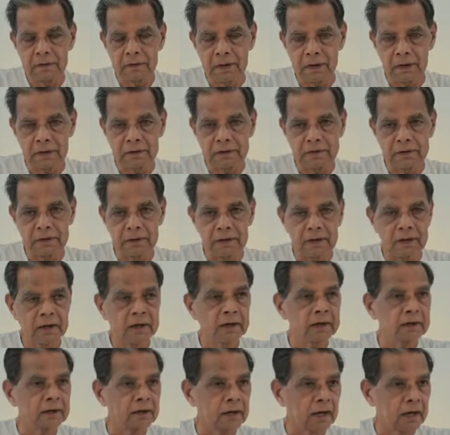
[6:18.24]

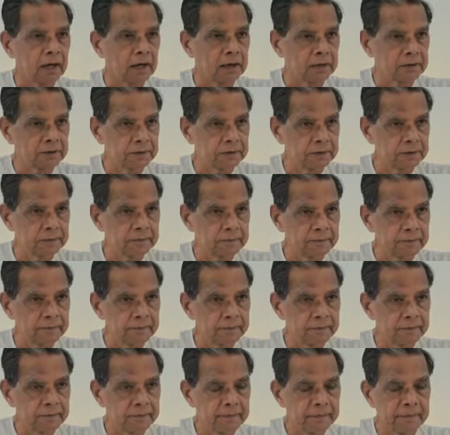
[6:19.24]
Antarakala.
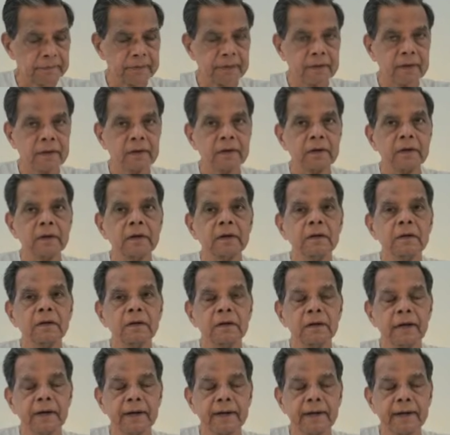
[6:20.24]

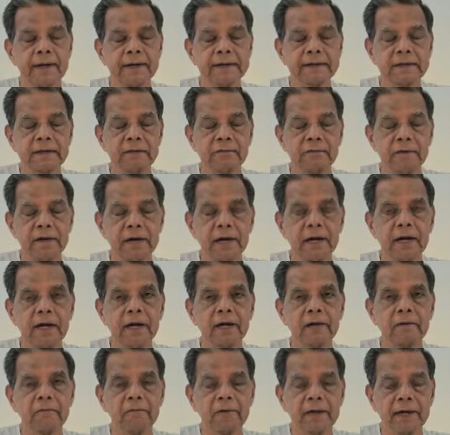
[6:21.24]
It is the
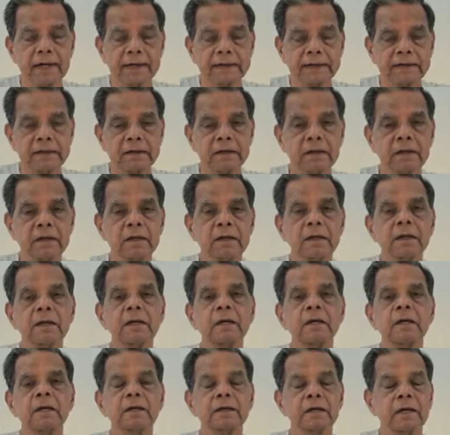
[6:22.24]
way in which
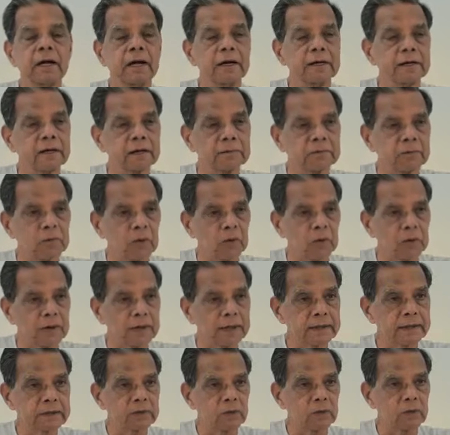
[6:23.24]
the inner
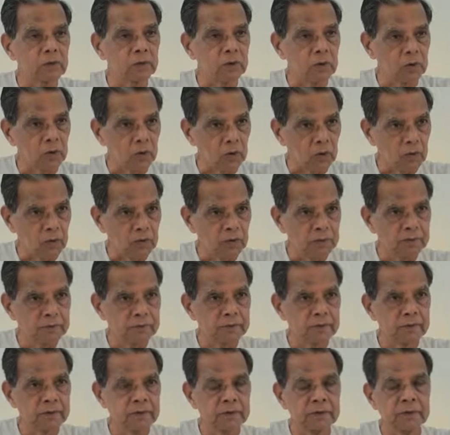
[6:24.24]
progress would grow
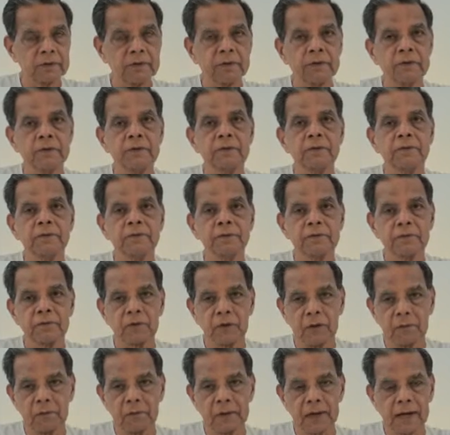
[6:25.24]

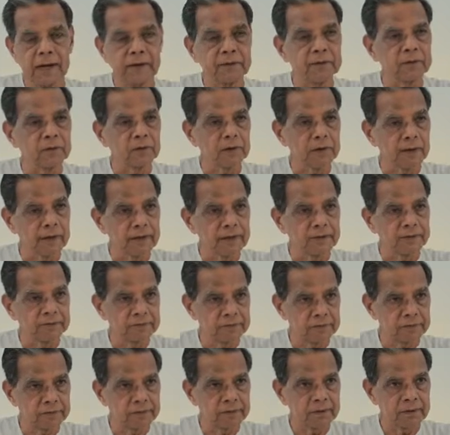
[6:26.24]
from life to
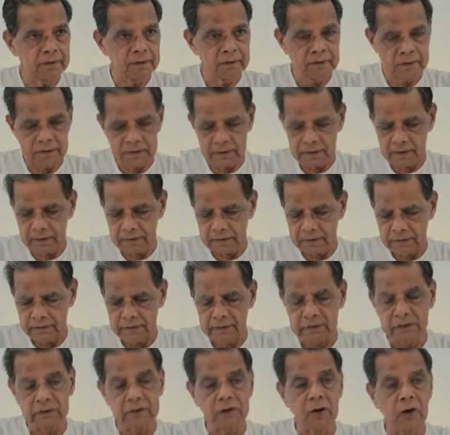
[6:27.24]
life
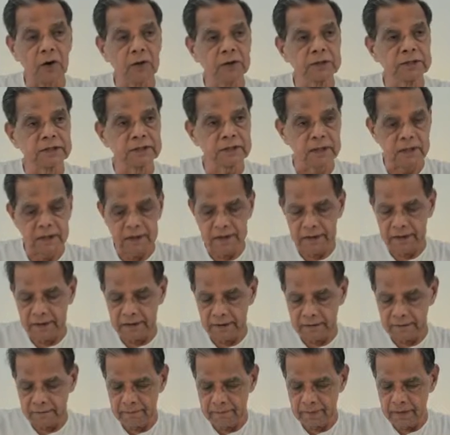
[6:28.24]

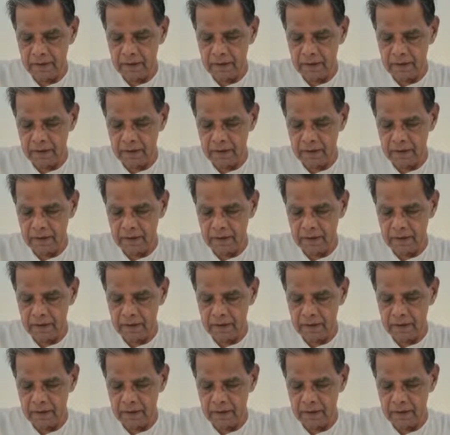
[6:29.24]
constantly.